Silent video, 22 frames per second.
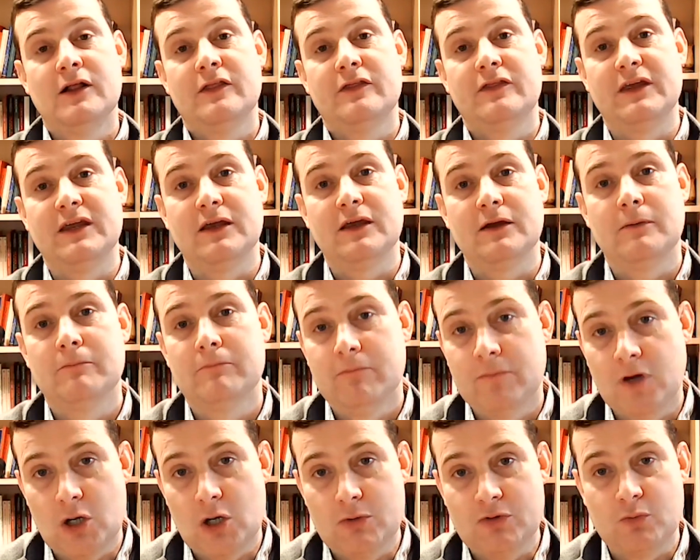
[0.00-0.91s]
the
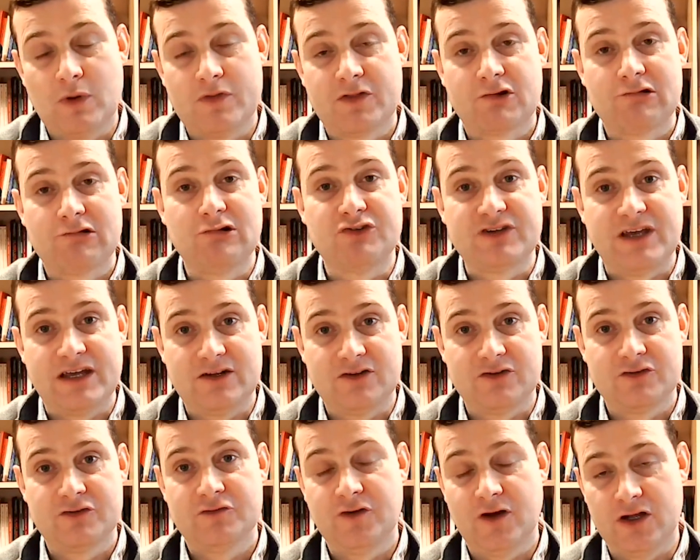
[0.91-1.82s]
moment when the
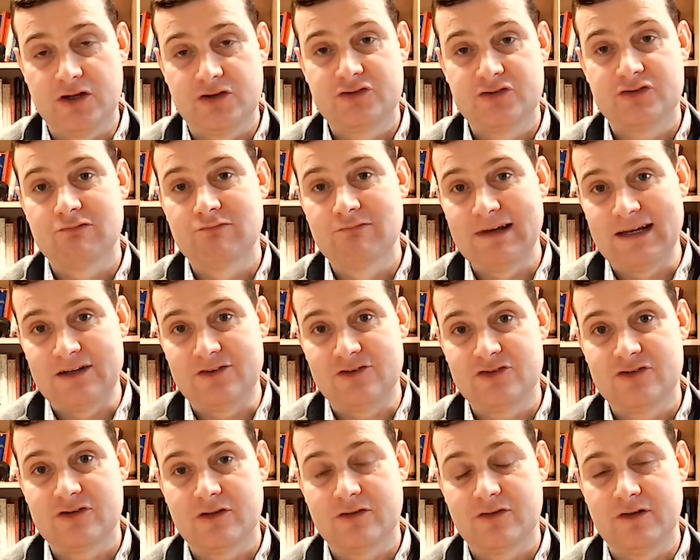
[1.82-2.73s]
Crusaders first
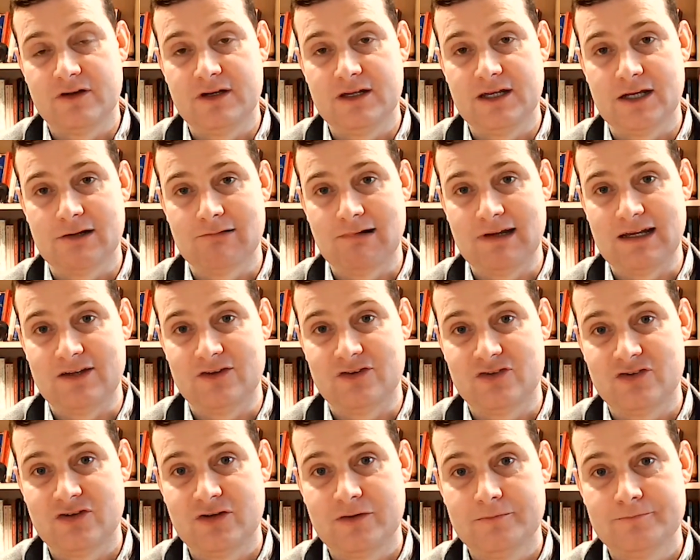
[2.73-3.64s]
reached the Near
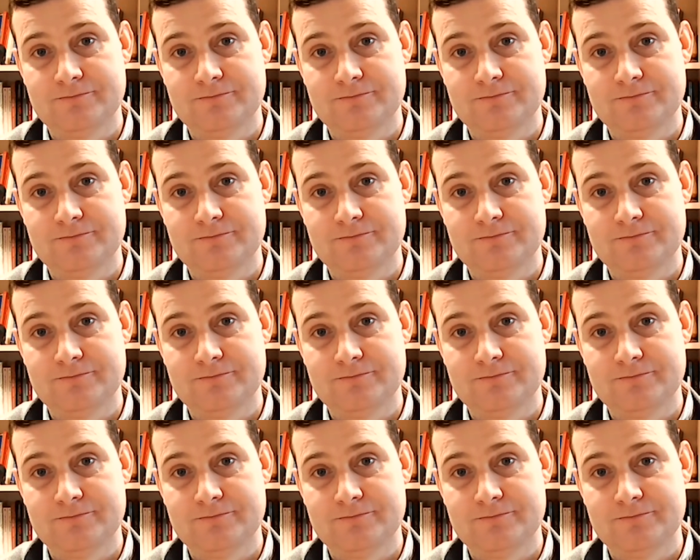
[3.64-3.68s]
East.